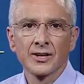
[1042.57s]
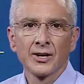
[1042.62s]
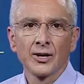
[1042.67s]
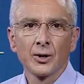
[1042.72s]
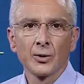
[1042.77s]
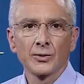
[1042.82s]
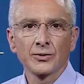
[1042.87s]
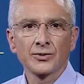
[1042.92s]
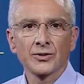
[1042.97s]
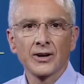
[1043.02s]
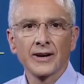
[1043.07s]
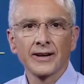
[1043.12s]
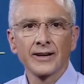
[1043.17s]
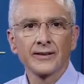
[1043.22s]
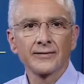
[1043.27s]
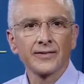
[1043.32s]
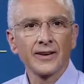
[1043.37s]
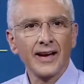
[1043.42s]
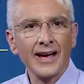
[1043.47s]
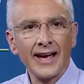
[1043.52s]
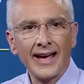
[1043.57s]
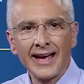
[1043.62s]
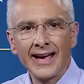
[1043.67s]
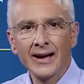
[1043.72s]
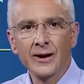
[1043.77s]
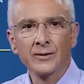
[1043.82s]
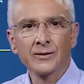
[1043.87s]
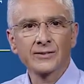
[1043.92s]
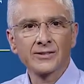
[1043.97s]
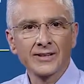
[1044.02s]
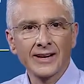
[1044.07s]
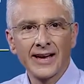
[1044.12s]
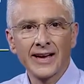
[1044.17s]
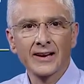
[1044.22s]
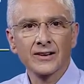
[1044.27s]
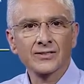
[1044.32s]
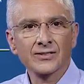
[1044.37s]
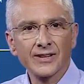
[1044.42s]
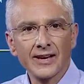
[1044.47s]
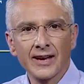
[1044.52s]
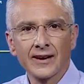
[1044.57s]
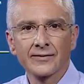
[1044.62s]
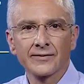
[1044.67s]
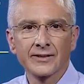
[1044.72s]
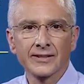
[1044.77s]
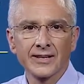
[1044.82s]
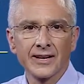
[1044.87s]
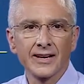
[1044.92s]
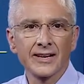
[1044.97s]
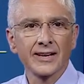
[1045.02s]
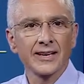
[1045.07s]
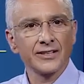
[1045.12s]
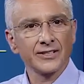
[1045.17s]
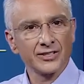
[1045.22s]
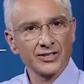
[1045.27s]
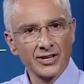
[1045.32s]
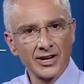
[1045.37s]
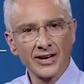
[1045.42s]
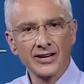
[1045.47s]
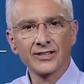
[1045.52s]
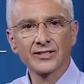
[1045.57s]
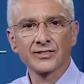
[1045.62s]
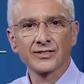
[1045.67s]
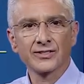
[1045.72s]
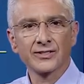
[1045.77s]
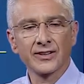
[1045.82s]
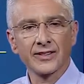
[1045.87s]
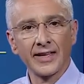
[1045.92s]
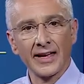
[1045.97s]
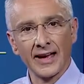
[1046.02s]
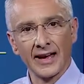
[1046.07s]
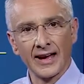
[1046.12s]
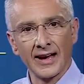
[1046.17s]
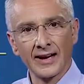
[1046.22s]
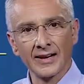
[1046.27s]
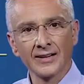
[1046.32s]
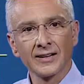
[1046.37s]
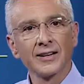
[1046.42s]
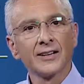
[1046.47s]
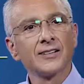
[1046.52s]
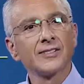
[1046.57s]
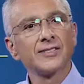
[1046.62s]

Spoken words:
who are training for hours and hours every day get changes to their heart